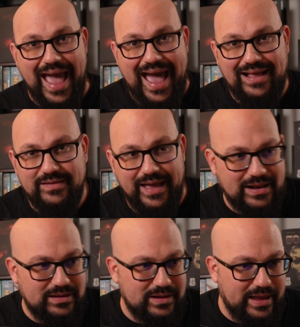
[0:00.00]
add
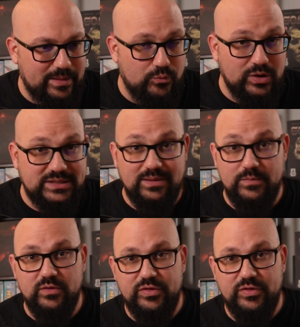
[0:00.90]
and bring some new